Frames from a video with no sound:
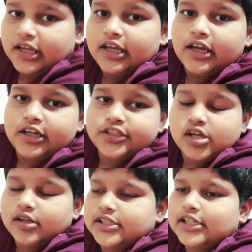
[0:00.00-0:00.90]

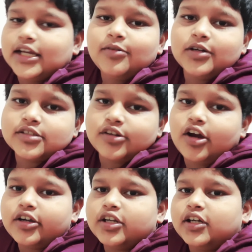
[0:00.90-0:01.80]
Georgina was
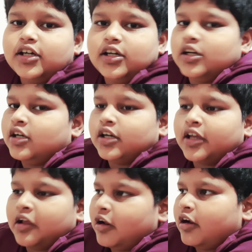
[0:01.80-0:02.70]
not a
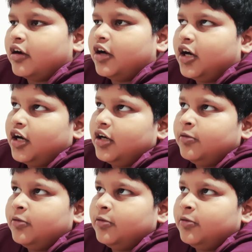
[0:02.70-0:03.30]
girl